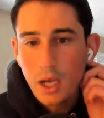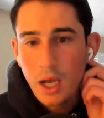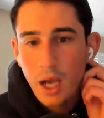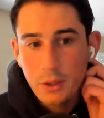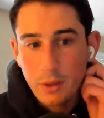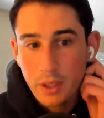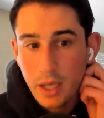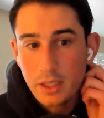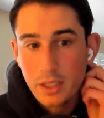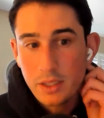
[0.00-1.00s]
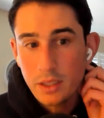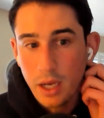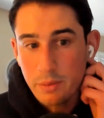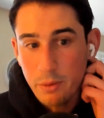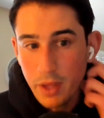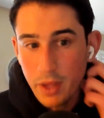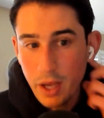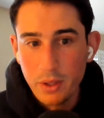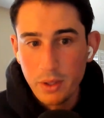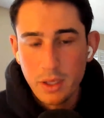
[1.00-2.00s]
uh, doing a nice, nice move
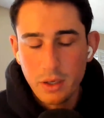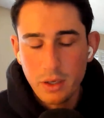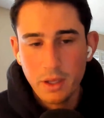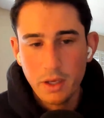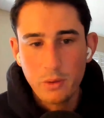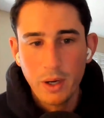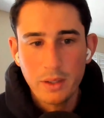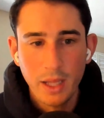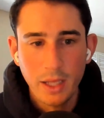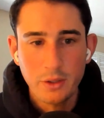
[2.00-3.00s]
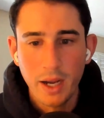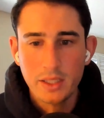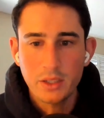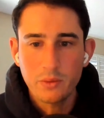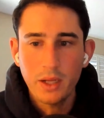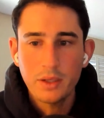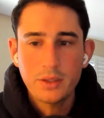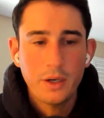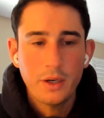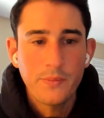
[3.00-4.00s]
there with, you know, they acquired LedgerX as well.
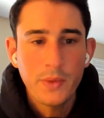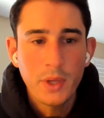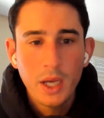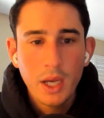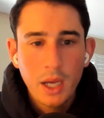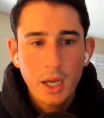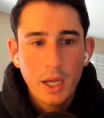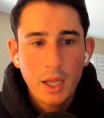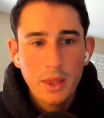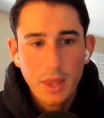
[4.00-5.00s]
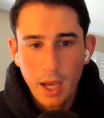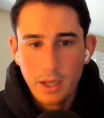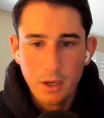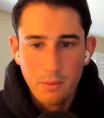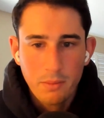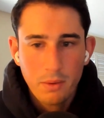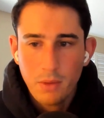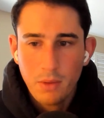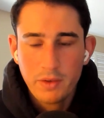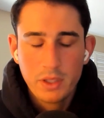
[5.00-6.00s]
So that, you know,
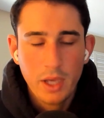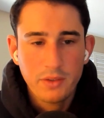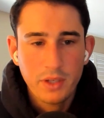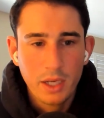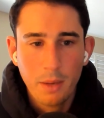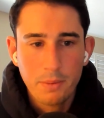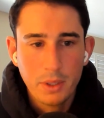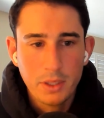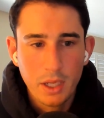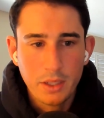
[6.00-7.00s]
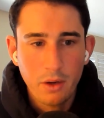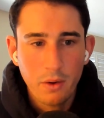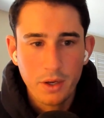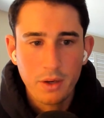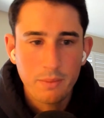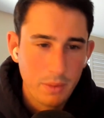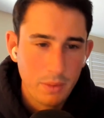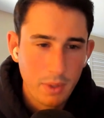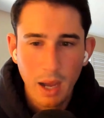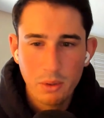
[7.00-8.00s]
obviously FTX operates like no other.
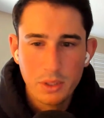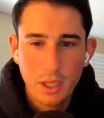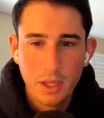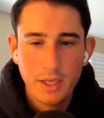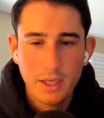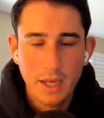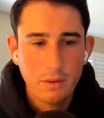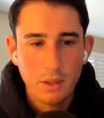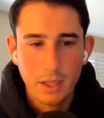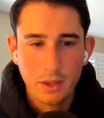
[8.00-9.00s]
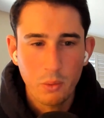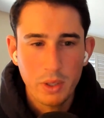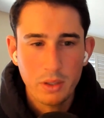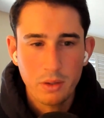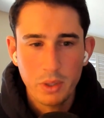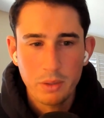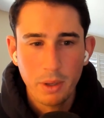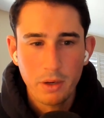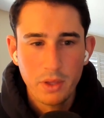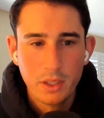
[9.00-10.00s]
I will say the down, like the weird, the weird
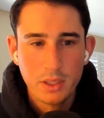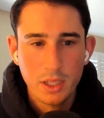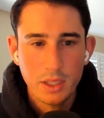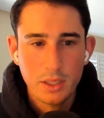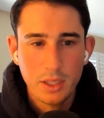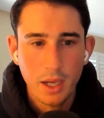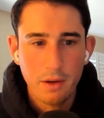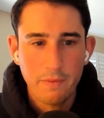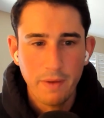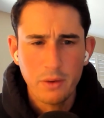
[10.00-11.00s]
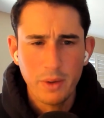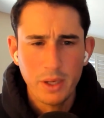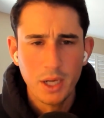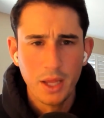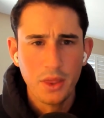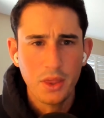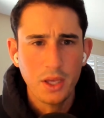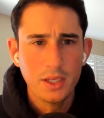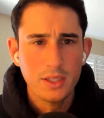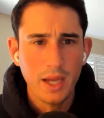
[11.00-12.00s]
part of this is uh, their valuation, I
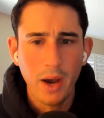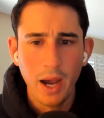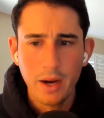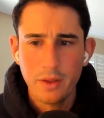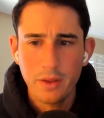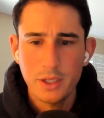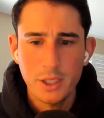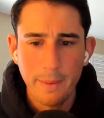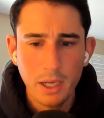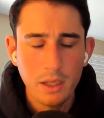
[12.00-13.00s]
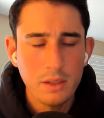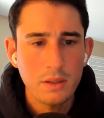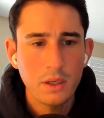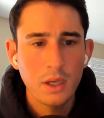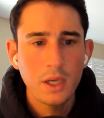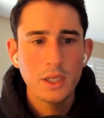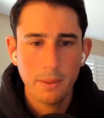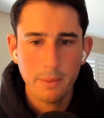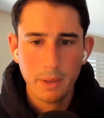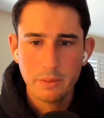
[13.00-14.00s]
think, is now higher than Gemini's.
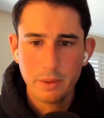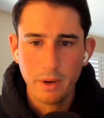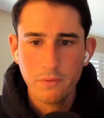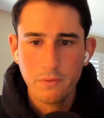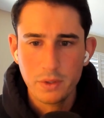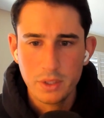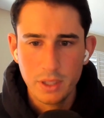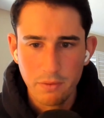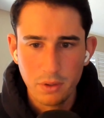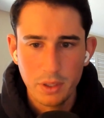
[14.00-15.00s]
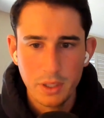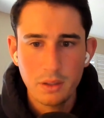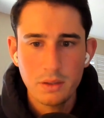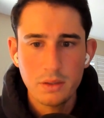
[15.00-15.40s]
Gemini's been around for several years.